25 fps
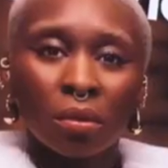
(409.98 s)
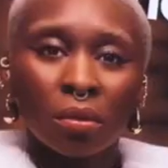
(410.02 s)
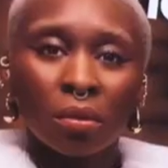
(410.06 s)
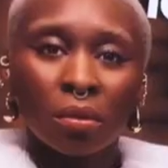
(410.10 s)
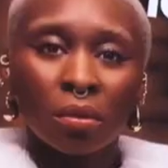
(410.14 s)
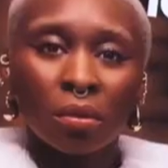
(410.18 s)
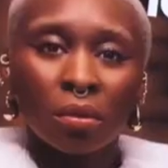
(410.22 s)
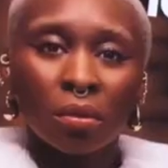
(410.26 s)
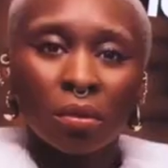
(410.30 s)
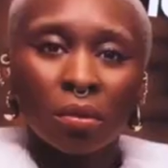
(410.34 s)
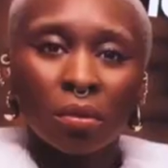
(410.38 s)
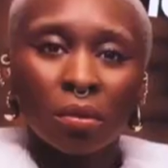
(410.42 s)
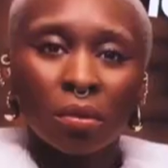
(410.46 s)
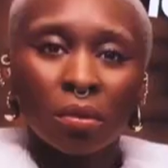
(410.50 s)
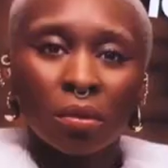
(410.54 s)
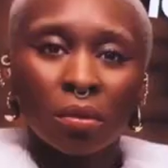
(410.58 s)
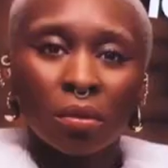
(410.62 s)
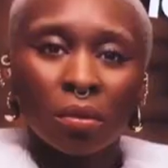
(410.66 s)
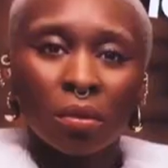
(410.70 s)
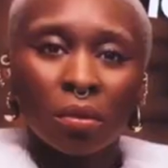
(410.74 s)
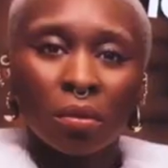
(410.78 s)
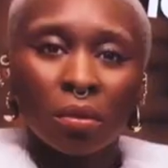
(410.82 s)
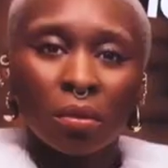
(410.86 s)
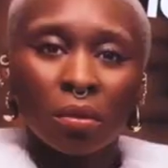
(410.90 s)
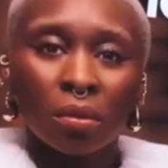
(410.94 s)

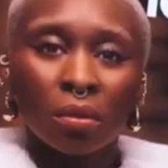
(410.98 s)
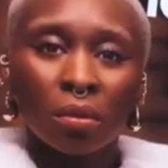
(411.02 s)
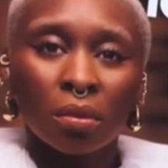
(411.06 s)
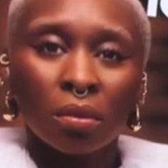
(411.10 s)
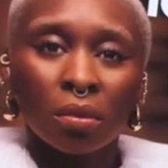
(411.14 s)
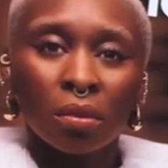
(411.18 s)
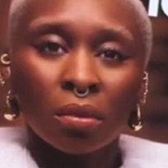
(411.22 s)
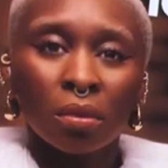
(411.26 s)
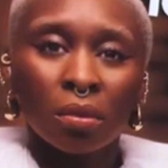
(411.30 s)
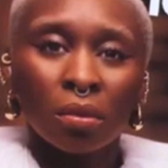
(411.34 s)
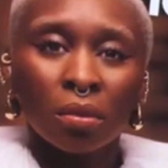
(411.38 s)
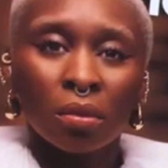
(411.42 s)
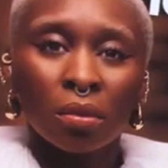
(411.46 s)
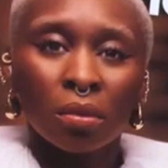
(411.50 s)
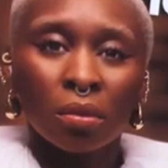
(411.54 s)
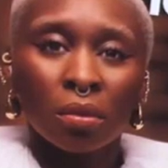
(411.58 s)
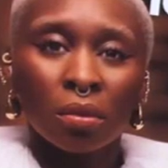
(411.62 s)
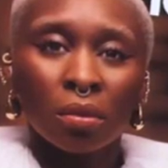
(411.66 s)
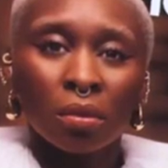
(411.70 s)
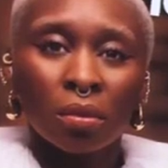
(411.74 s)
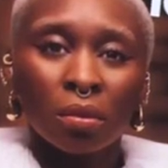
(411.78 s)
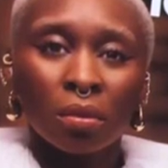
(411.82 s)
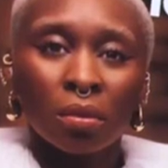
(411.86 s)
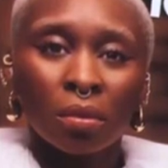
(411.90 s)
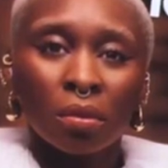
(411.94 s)

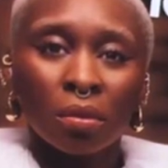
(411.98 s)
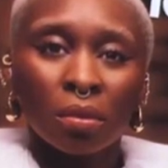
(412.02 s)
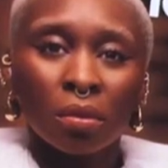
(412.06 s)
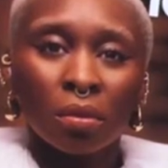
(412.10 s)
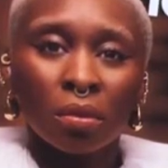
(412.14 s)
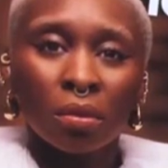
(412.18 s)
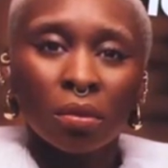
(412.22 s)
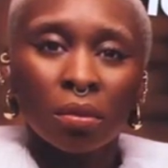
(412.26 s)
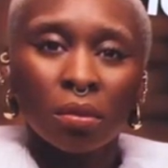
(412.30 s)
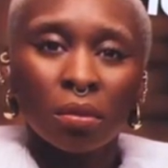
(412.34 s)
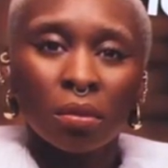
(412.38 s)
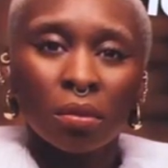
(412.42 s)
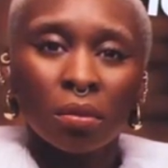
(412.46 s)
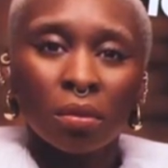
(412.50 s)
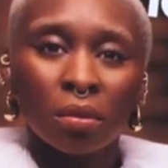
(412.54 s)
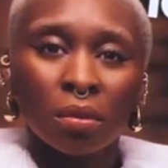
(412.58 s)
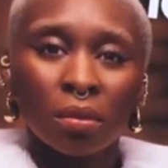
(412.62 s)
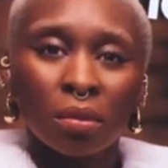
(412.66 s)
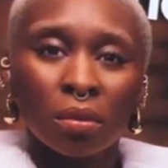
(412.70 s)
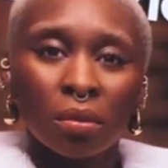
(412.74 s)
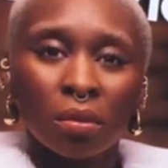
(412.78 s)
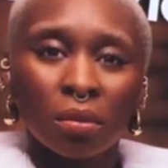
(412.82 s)
(silent)